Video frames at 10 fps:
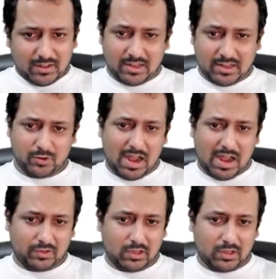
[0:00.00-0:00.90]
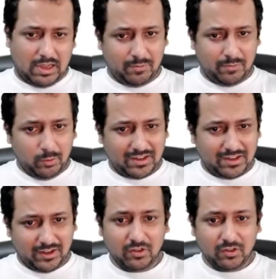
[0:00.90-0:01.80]
and you have the
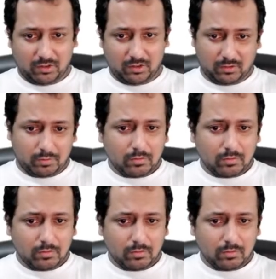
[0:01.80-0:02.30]
augmentations,